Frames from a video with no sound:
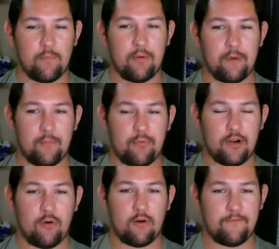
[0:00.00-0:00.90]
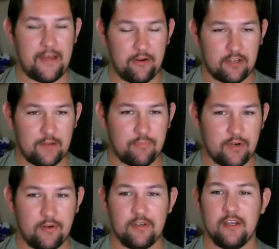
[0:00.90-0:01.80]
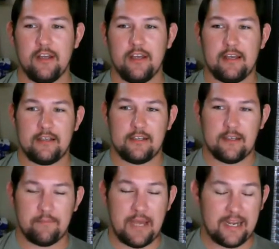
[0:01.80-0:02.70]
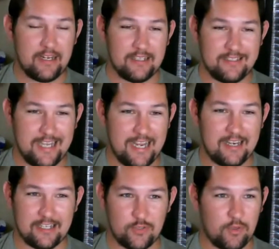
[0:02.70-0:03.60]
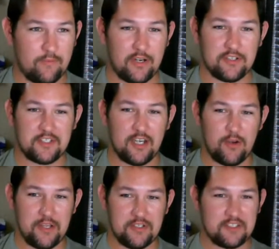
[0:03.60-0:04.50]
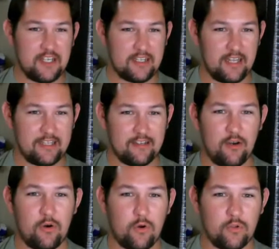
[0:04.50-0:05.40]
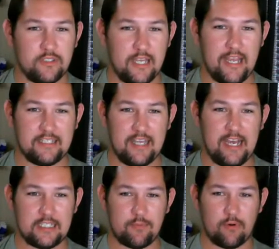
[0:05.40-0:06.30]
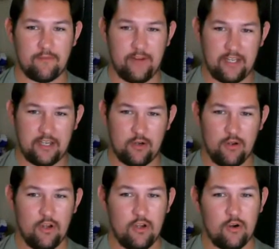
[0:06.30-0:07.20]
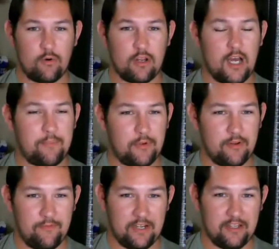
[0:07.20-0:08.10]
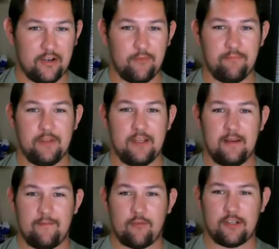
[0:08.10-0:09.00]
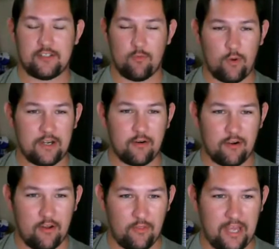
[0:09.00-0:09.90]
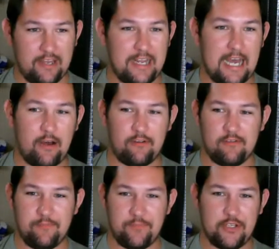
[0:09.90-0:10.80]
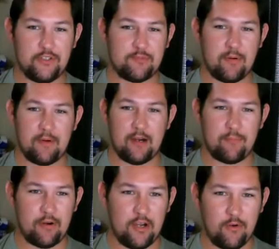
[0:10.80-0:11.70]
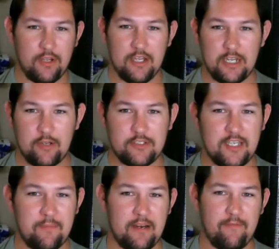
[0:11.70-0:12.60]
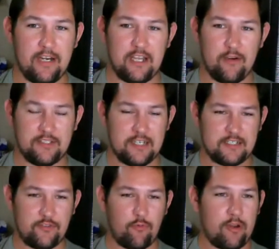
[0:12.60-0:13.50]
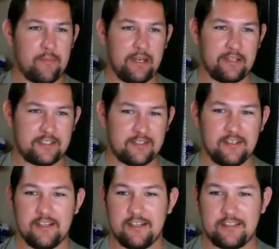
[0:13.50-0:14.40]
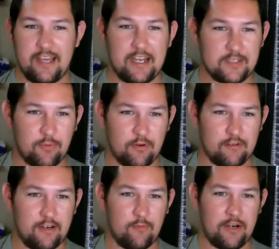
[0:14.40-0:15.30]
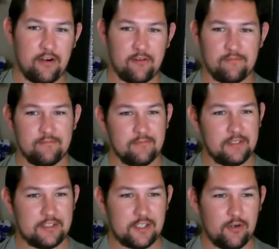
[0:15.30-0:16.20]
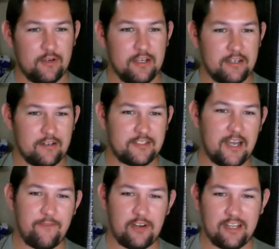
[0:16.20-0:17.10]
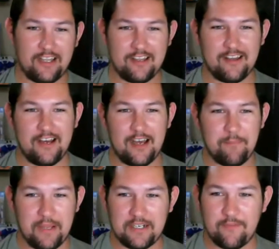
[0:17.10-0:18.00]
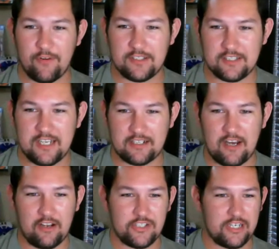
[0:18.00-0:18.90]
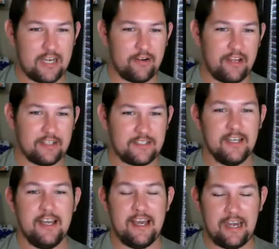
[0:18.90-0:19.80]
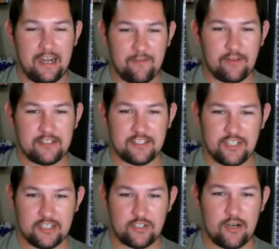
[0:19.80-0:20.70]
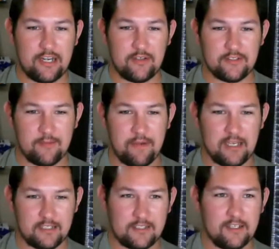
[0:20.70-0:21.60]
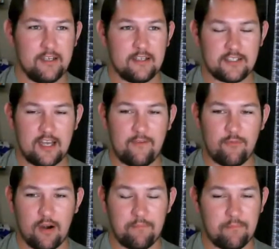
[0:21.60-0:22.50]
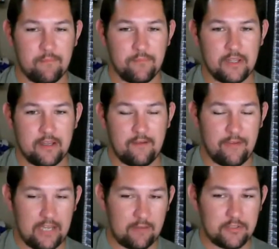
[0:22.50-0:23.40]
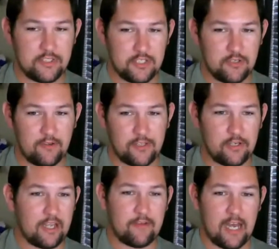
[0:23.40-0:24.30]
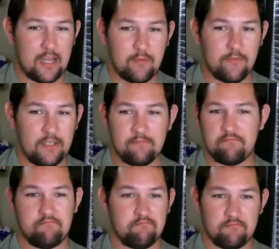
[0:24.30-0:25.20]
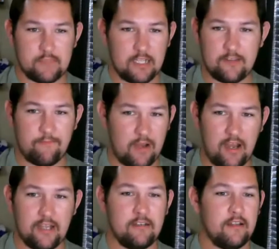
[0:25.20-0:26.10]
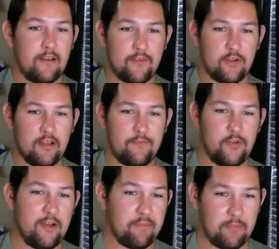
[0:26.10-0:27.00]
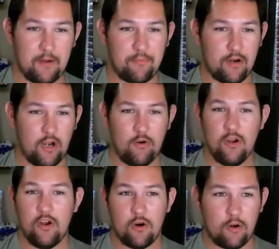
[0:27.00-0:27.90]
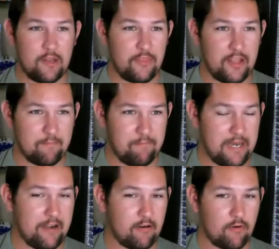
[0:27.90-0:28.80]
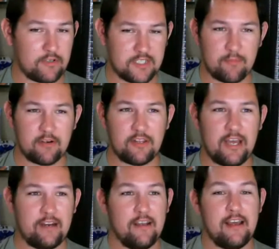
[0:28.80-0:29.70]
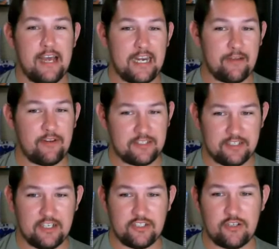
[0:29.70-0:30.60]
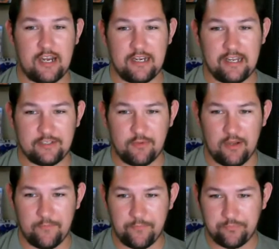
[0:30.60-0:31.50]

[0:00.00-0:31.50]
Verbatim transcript: Premiere Pro or Final Cut Pro, back in the day, like 12 years ago, it used to take like a whole day to export a video or to upload a video for it to render and all that. Now you use Premiere Pro, you do a 10 minute video, it takes three minutes to export and render. So there's definitely uh, a big difference in technology nowadays, and I definitely suggest trying to use the best software available to you. If you only have iMovie, that's fine. If you, if you have Premiere Pro or anything better or similar to that, I definitely suggest trying that as well.